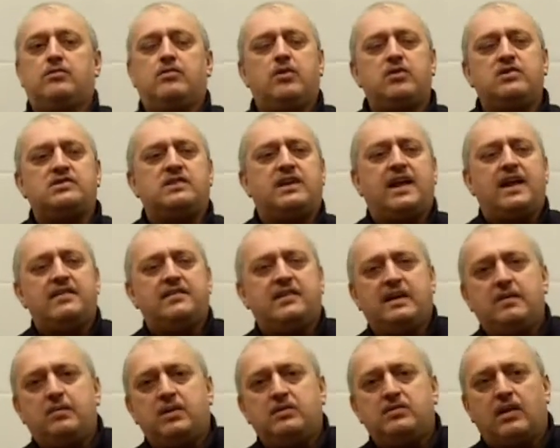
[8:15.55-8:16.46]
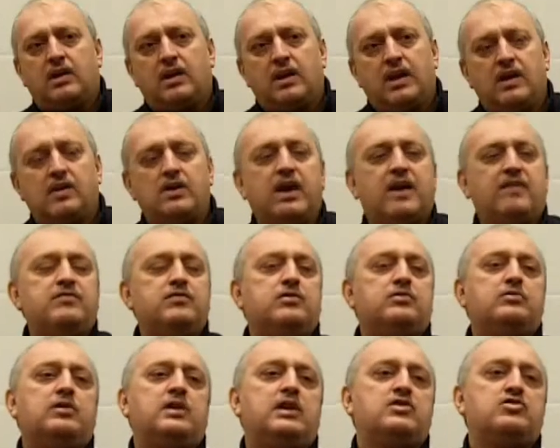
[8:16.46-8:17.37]
Don't say anything about Allah you have
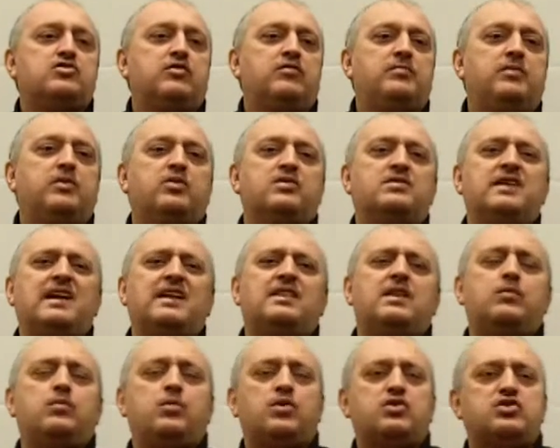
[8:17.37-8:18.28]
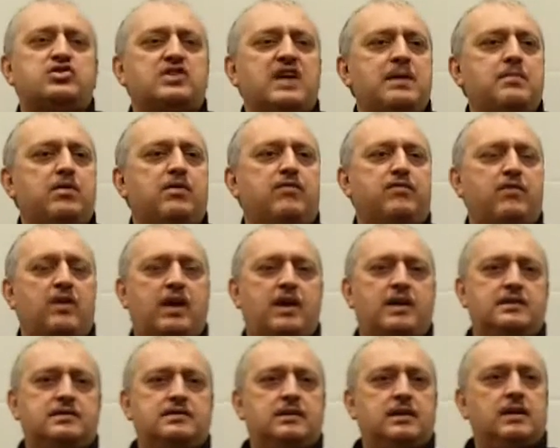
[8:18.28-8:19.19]
no knowledge of, because that's the worst type of
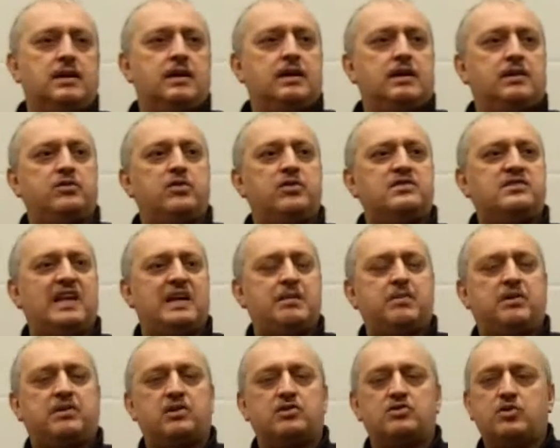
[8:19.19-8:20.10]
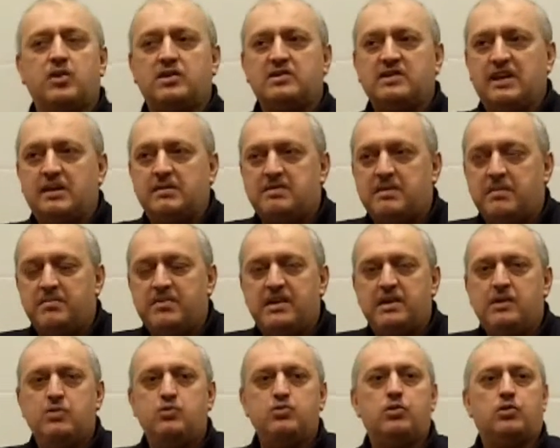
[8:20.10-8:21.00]
lies. Don't say about Rasulullah
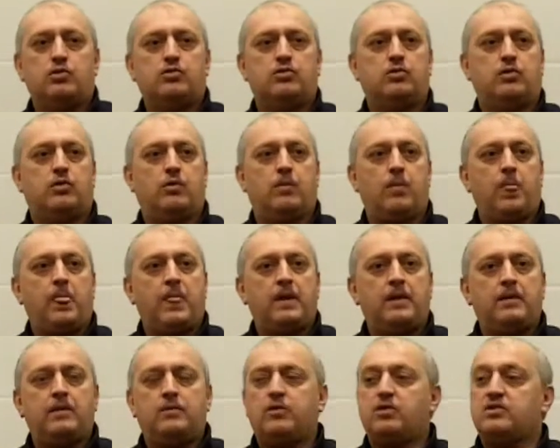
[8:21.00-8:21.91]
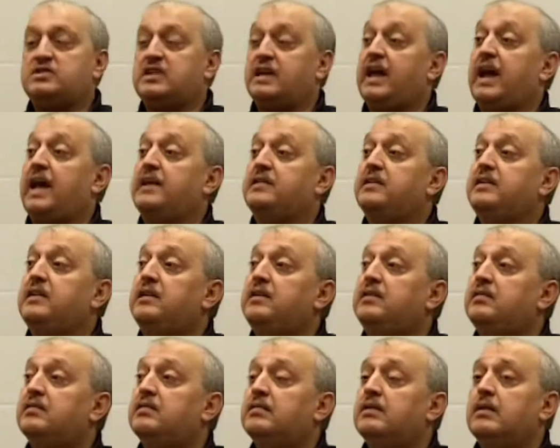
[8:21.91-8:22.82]
something you don't know. Don't say
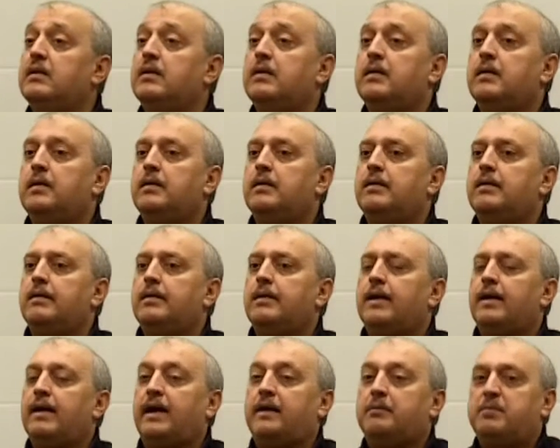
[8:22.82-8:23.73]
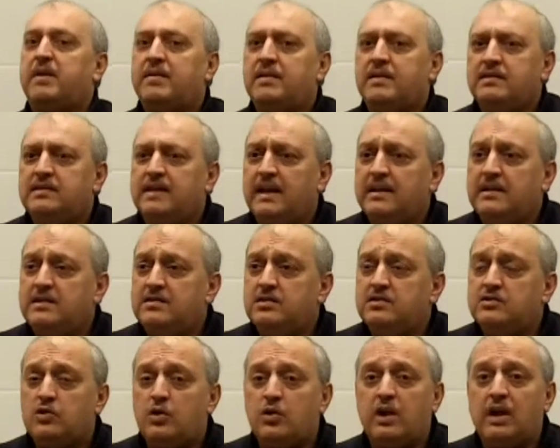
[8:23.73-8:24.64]
hadith. Brother, this
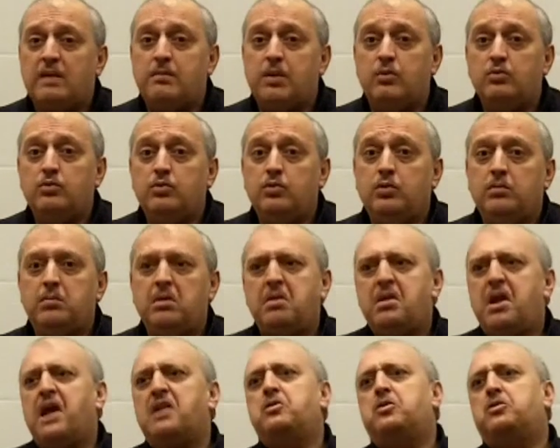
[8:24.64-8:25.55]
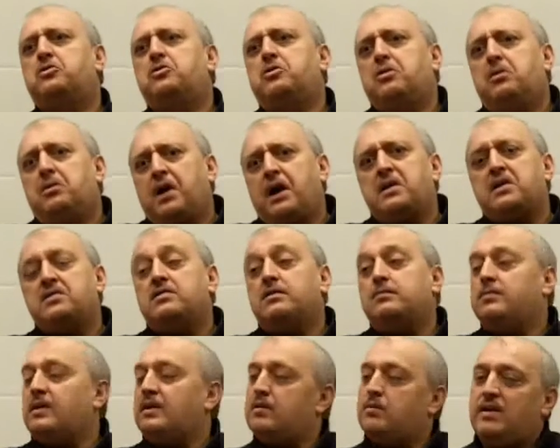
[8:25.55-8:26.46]
hadith is wrong and mawdu'. Brother, I don't know. I
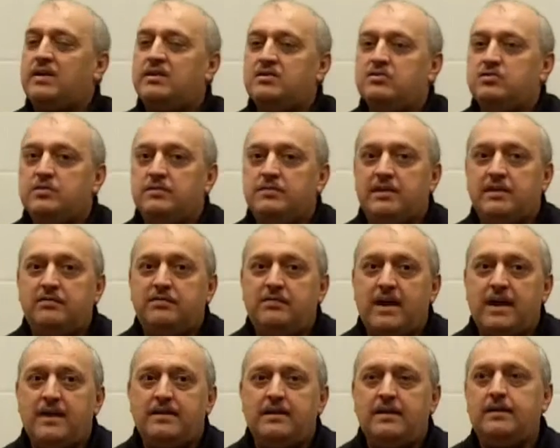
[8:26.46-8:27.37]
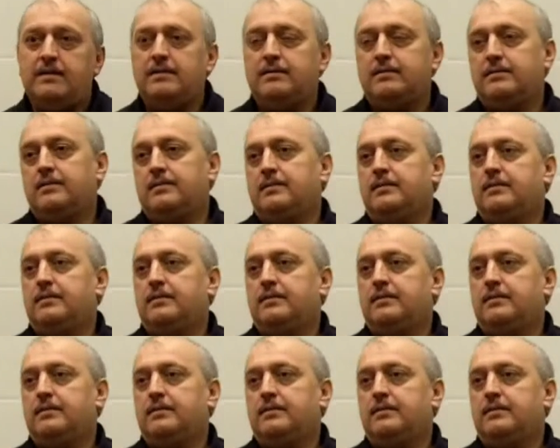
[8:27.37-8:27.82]
said, brother, why didn't you verify then?